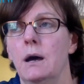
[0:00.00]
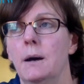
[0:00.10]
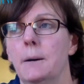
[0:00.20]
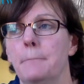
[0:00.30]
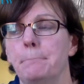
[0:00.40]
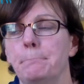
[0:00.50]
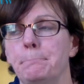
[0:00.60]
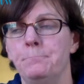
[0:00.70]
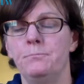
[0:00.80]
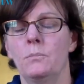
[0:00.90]
and
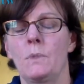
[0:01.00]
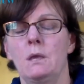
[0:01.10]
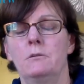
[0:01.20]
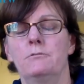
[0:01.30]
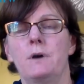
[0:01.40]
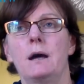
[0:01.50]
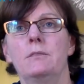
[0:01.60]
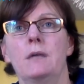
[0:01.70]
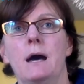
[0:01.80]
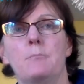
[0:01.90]

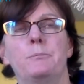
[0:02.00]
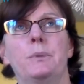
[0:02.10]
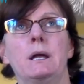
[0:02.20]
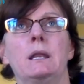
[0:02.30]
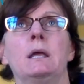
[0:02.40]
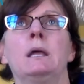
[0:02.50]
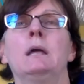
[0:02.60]
find that. But